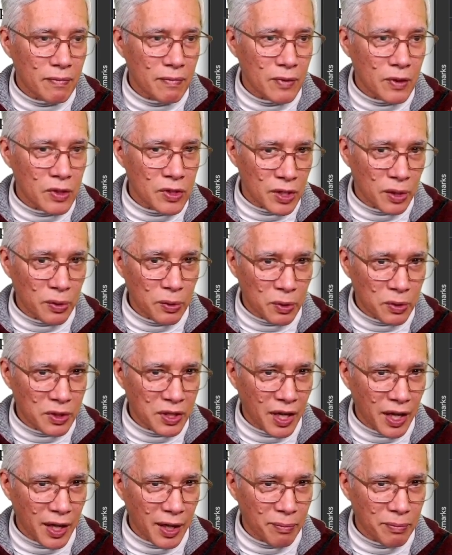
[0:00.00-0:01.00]
0
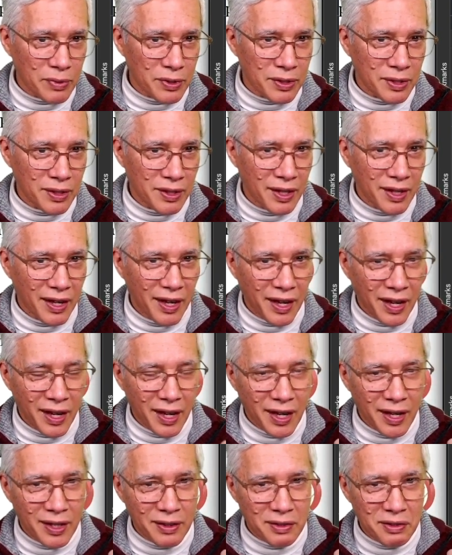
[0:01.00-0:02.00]
times
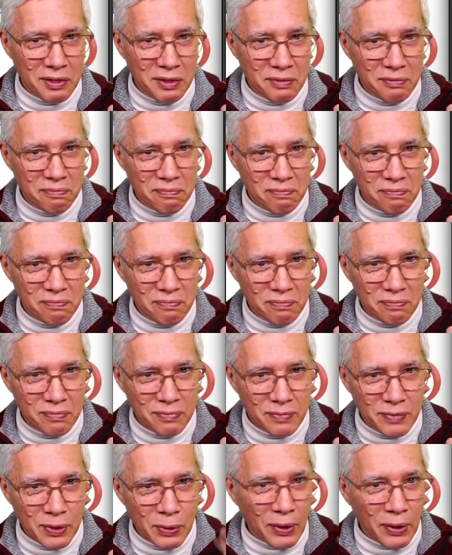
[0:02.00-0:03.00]
and
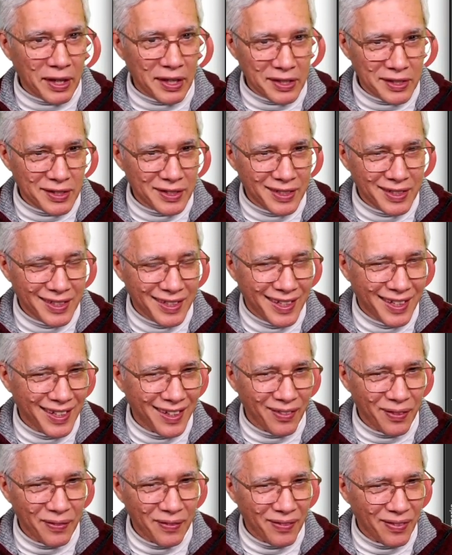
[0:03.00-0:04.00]
twice
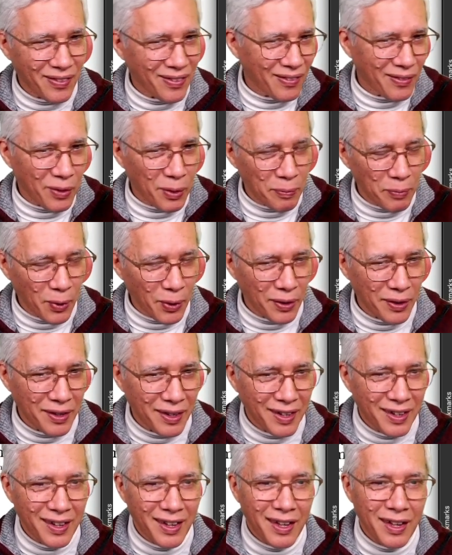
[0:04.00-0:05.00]
or more.
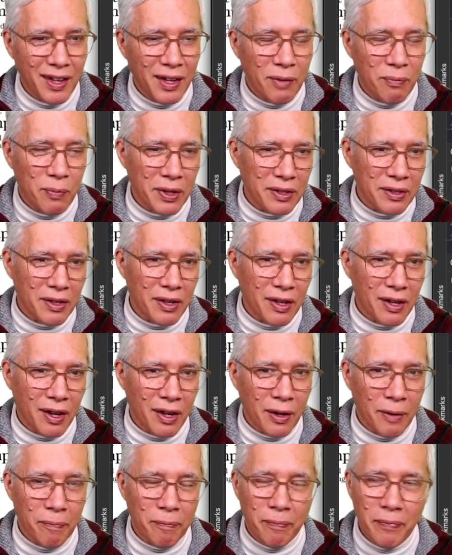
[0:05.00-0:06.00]
But
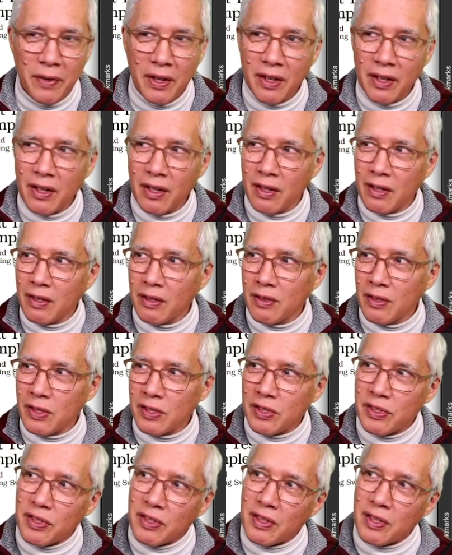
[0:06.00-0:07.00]

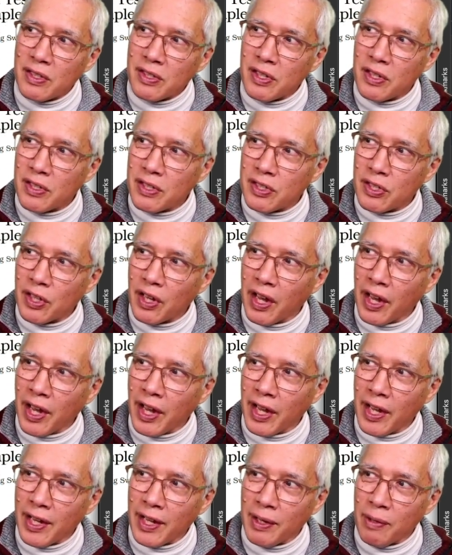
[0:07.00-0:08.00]
this is
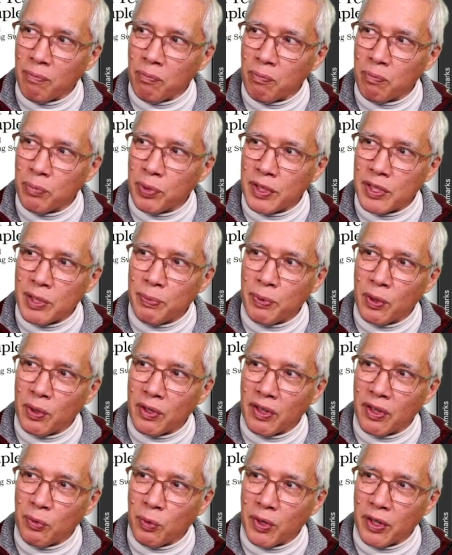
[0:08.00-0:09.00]
a
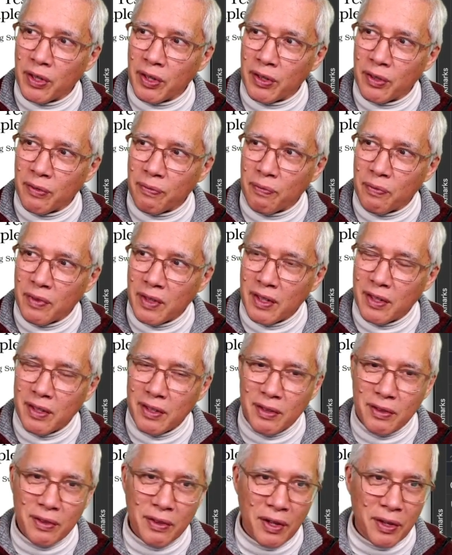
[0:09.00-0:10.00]
principle where
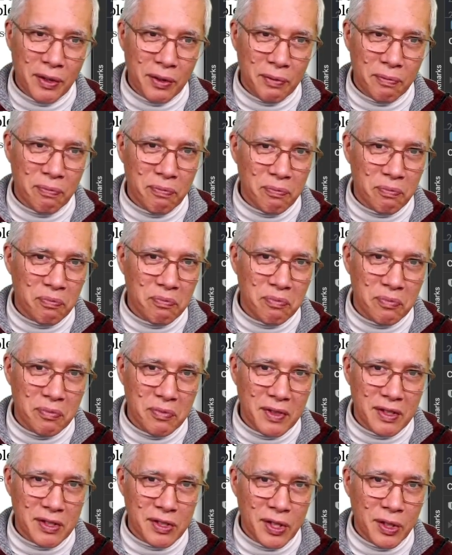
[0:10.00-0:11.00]
they're
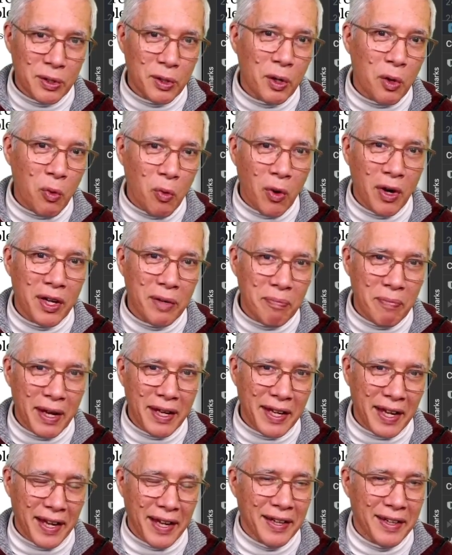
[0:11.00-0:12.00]
0, 1,
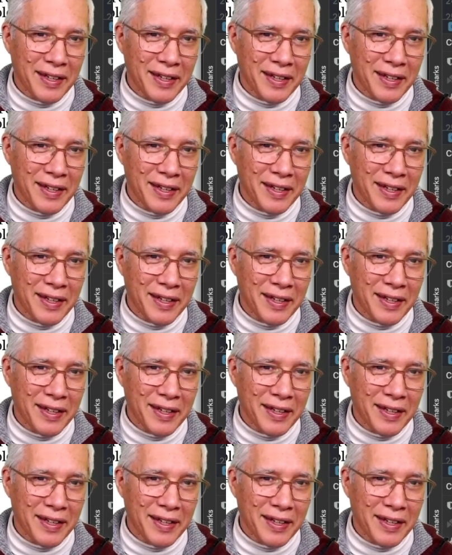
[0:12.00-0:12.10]
many